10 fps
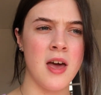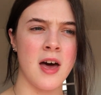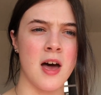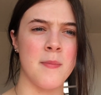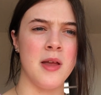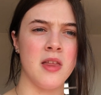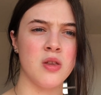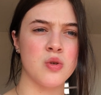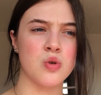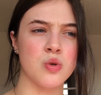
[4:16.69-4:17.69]
And then
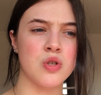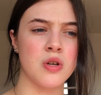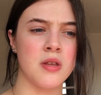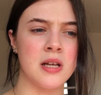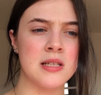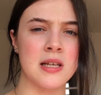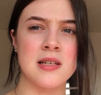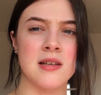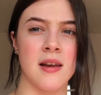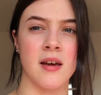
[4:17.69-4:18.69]
there's also things like
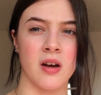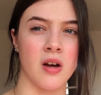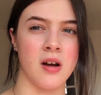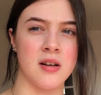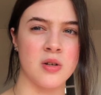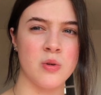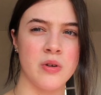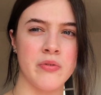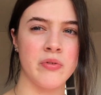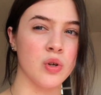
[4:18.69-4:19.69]
Seneca. I don't know
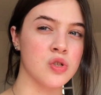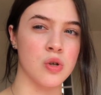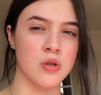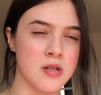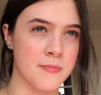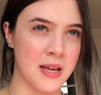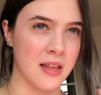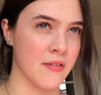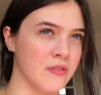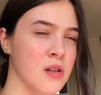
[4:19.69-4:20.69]
if your school's made
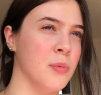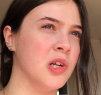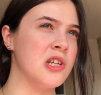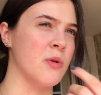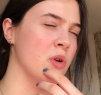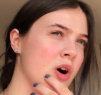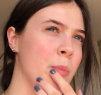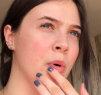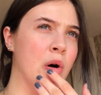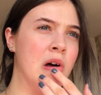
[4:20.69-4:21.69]
that available to you or not,
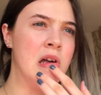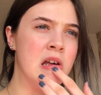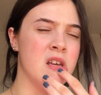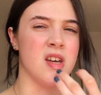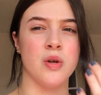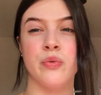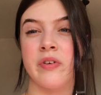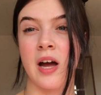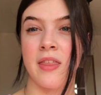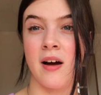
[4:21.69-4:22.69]
but yeah, don't
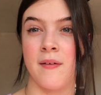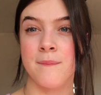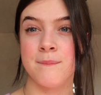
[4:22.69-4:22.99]
forget that.